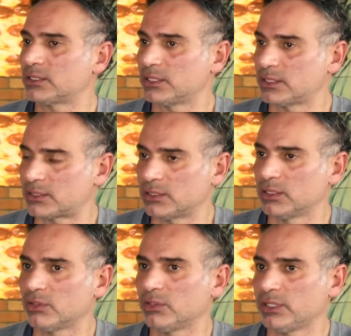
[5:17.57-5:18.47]
It's
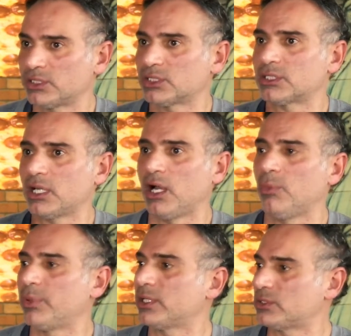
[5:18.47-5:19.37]
literally just
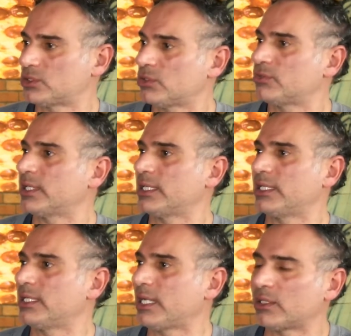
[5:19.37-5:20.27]
helping and serving,
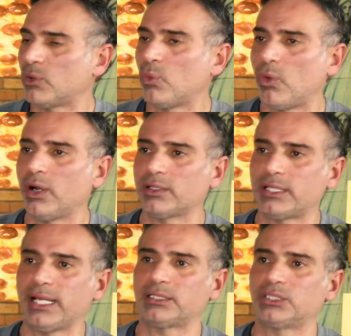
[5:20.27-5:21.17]
and I don't want
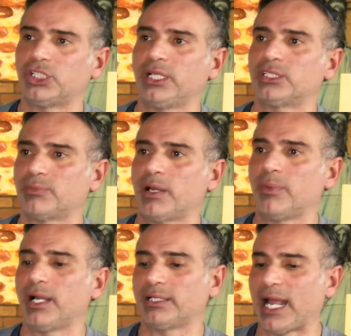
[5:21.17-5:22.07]
that to change my
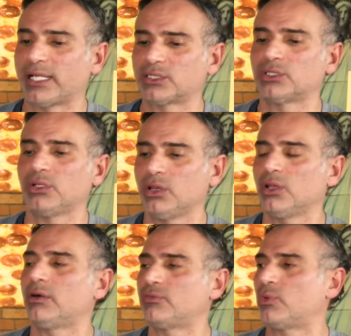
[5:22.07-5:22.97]
mind. I still
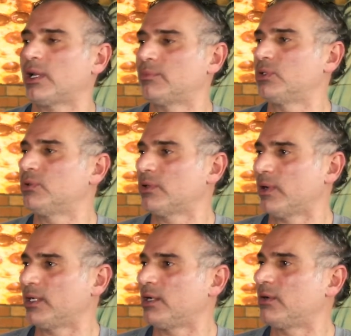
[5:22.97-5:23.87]
love what I'm doing
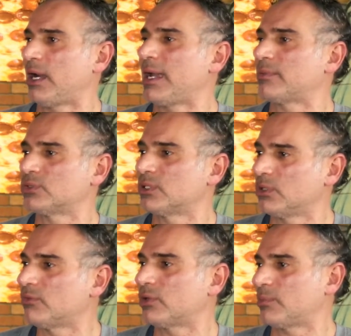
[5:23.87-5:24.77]
right now. I absolutely
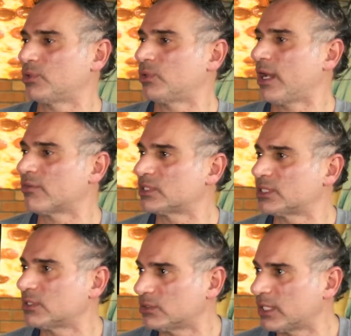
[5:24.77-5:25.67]
love what I'm doing every
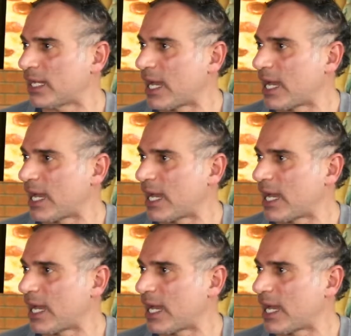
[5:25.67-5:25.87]
single day.